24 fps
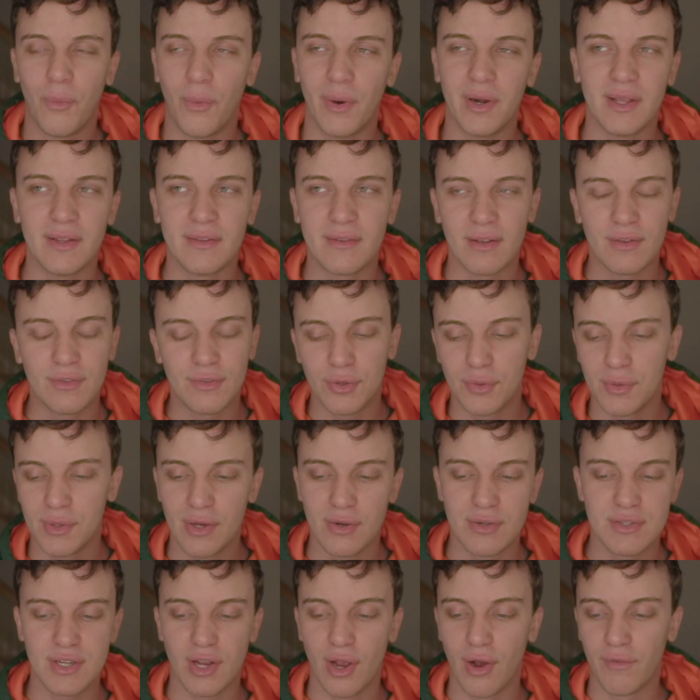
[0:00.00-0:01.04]
what he did two
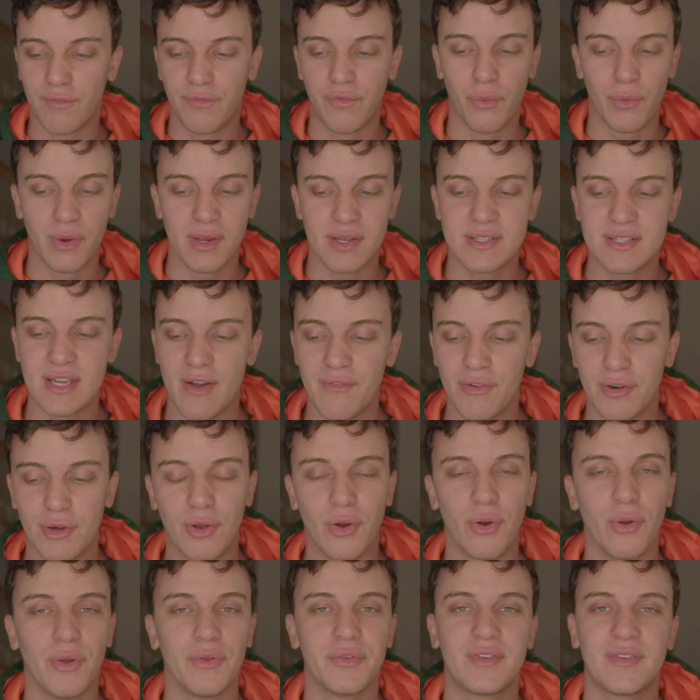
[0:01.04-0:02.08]
years ago 47
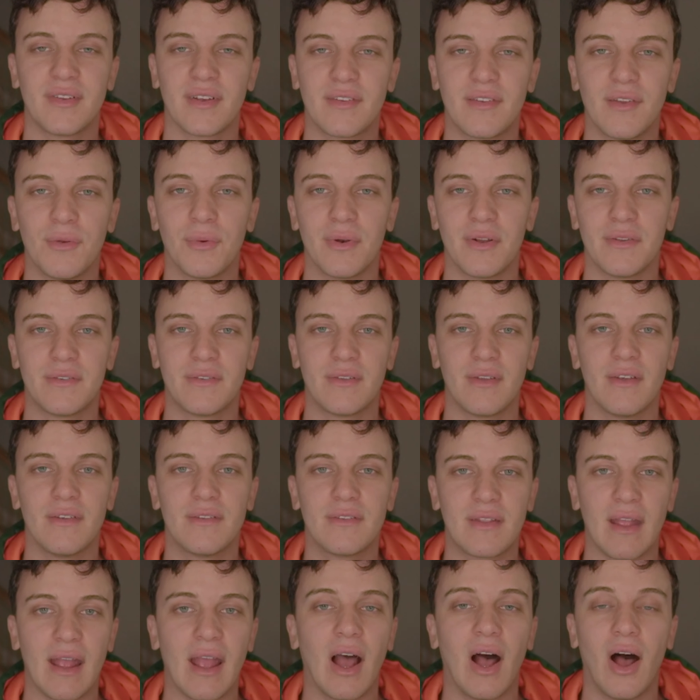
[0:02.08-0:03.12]
goals, 61
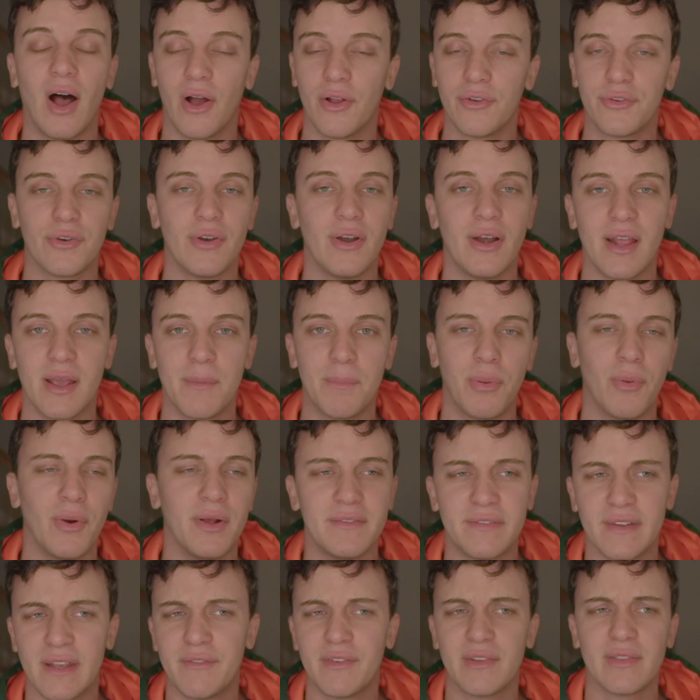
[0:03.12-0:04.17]
assists, 108
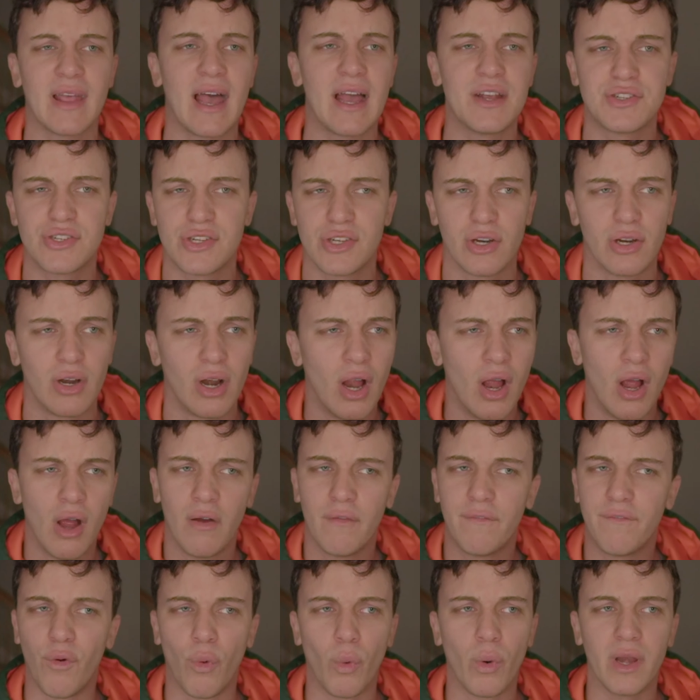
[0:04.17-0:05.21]
points, even last year,
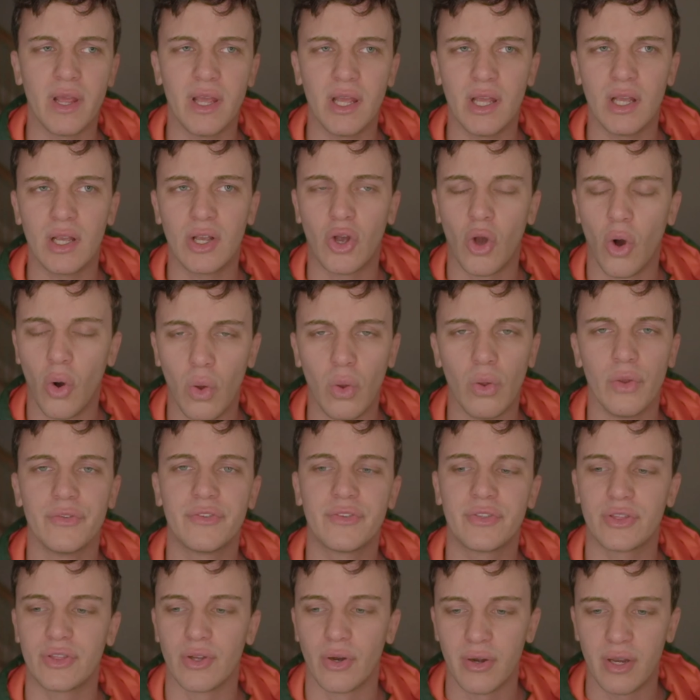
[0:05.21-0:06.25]
40
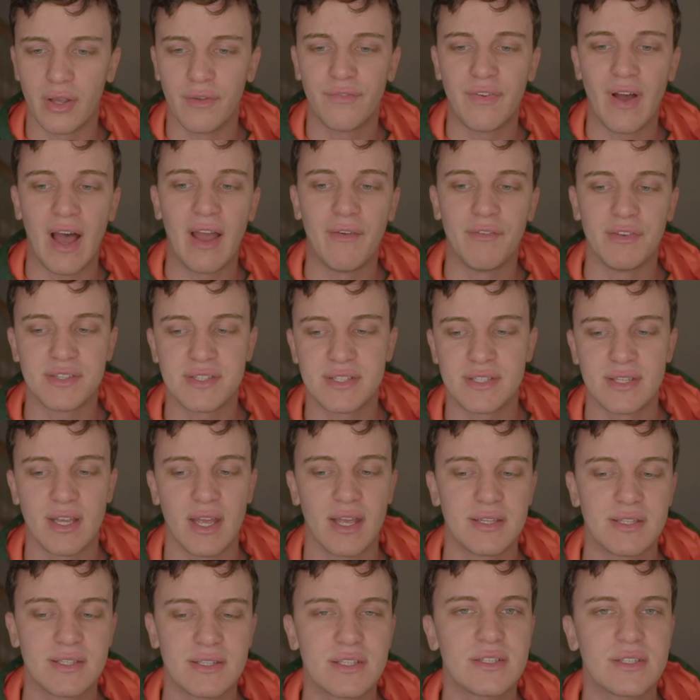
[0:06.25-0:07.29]
goals, 35
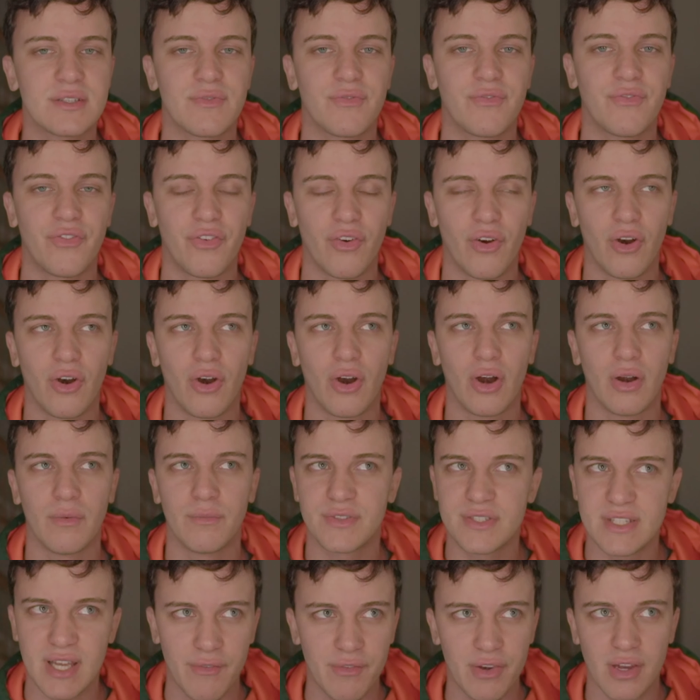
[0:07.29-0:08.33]
assists for
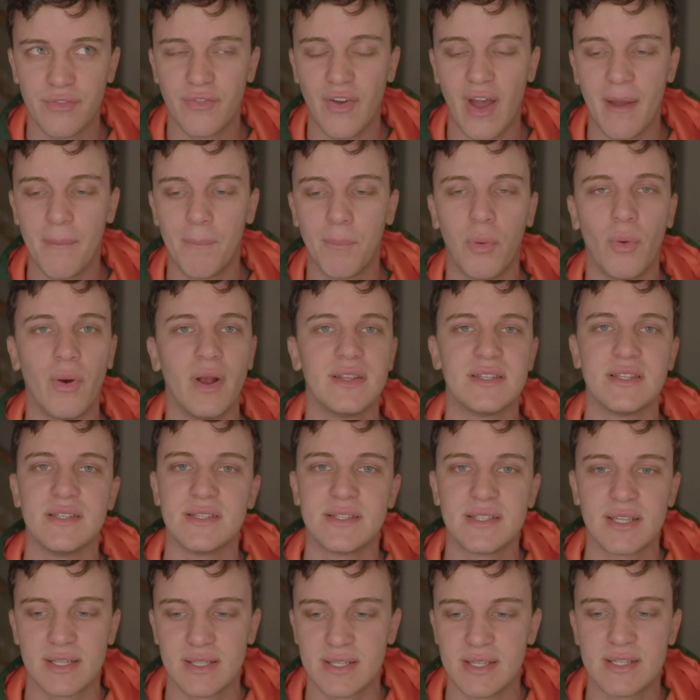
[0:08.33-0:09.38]
75 points in
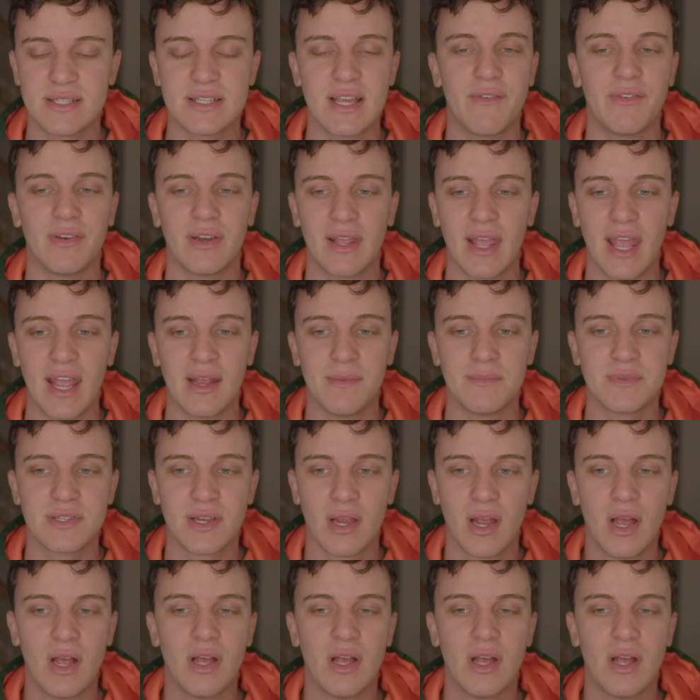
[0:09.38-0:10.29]
67 games.